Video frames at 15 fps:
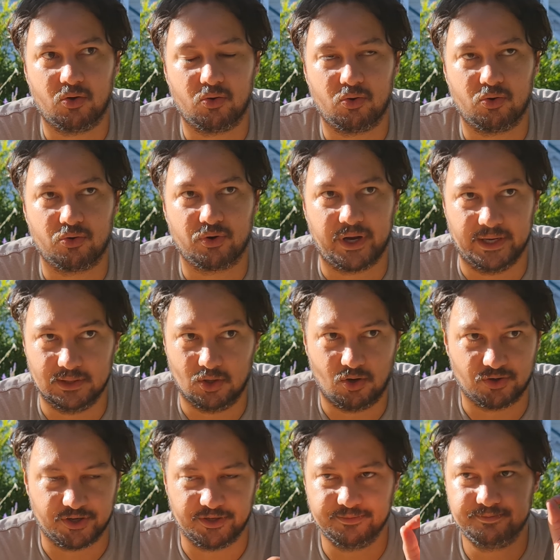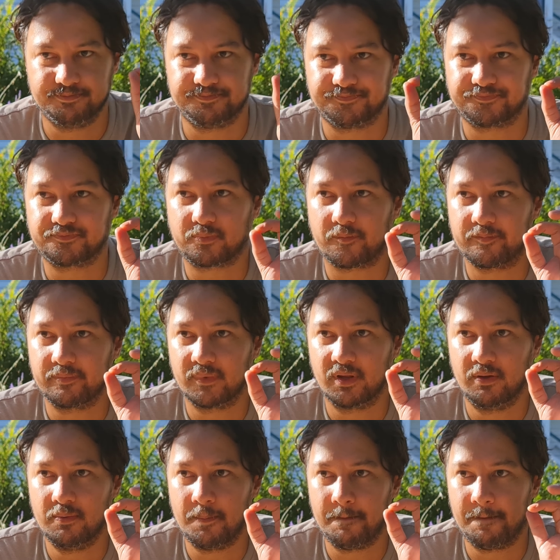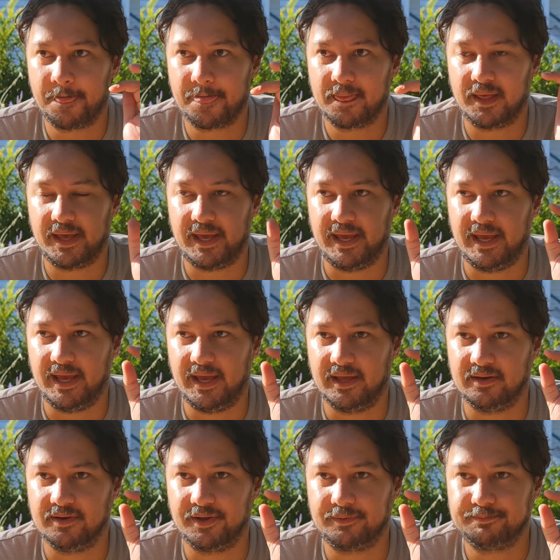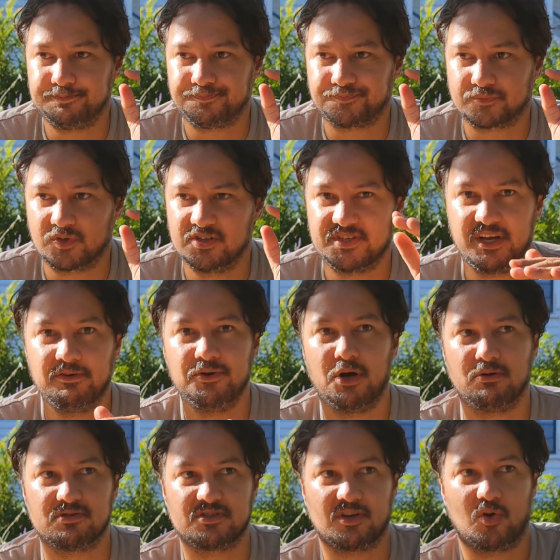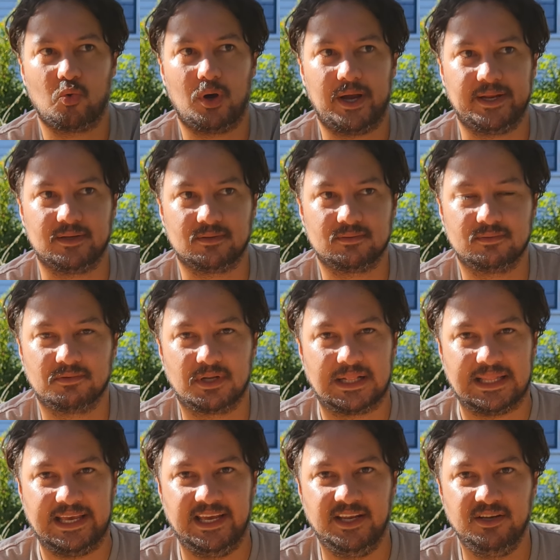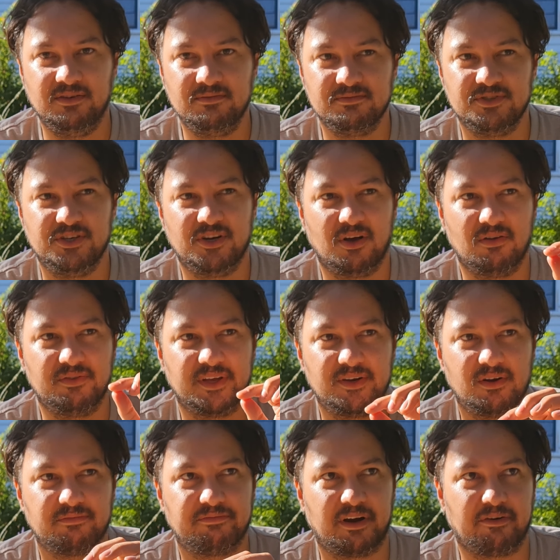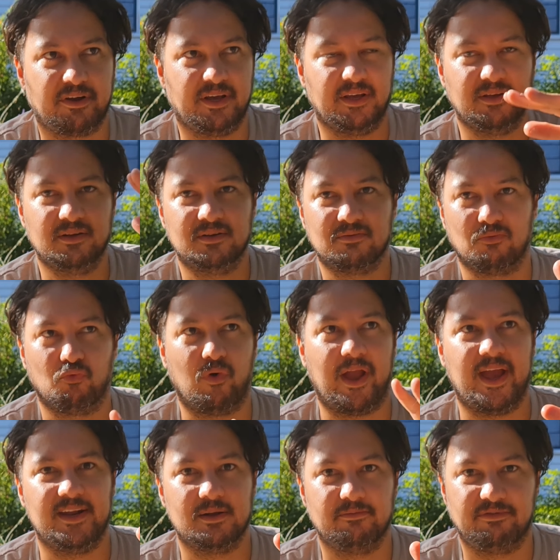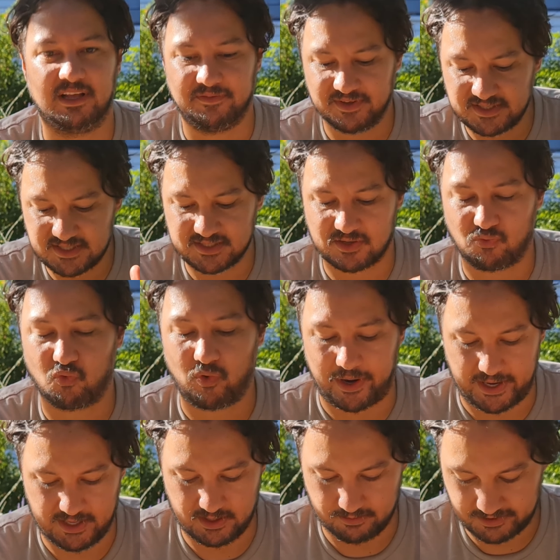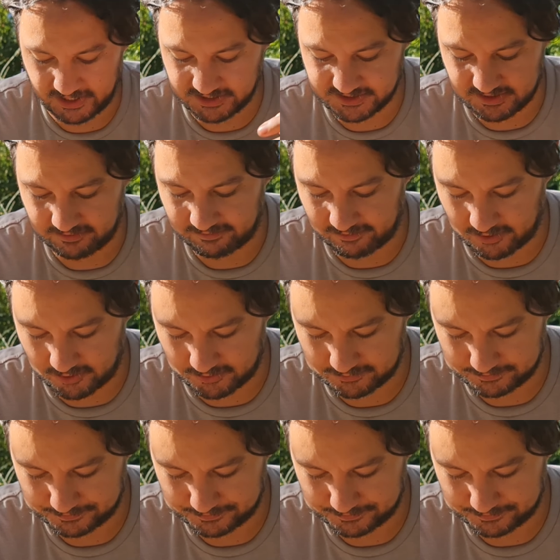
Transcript: or a longan, and because their notes are quite clean, you know, they're not very random flavor. This is a random tasting fruit.